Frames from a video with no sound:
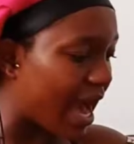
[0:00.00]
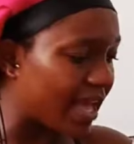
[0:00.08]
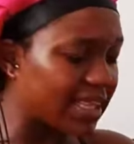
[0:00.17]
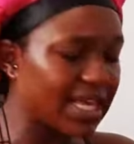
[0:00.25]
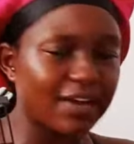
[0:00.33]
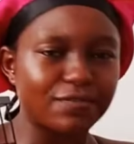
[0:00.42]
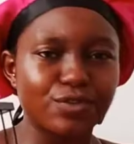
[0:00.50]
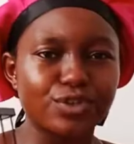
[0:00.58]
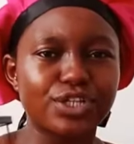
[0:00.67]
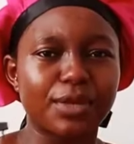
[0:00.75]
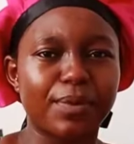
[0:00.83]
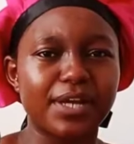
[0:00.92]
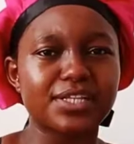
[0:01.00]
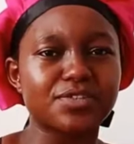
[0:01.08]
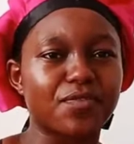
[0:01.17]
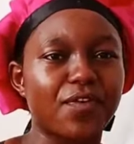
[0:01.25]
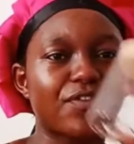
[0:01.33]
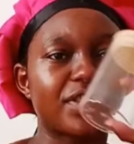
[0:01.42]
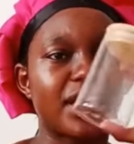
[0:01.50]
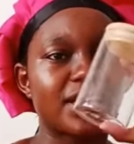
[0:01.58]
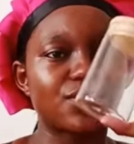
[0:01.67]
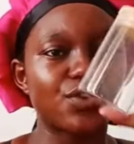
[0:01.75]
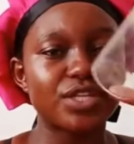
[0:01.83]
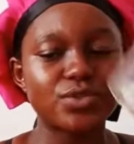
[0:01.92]
I think I've told you the prices of everything.
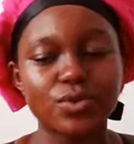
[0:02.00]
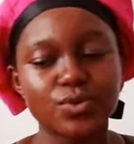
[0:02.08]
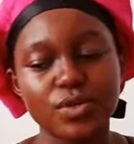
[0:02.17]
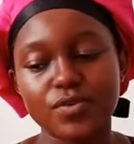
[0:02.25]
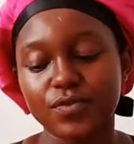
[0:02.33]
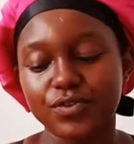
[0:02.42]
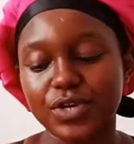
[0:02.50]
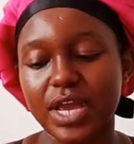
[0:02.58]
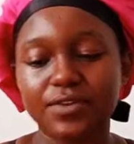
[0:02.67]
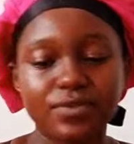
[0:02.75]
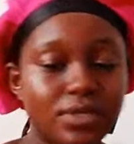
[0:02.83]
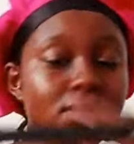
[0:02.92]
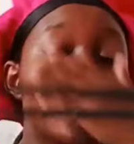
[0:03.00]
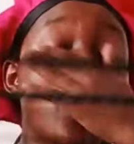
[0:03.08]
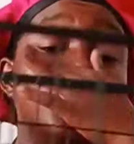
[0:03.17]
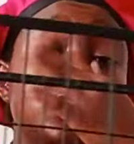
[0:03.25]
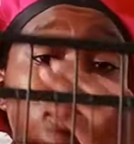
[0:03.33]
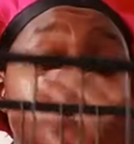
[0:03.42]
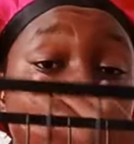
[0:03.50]
So this was going for 300. This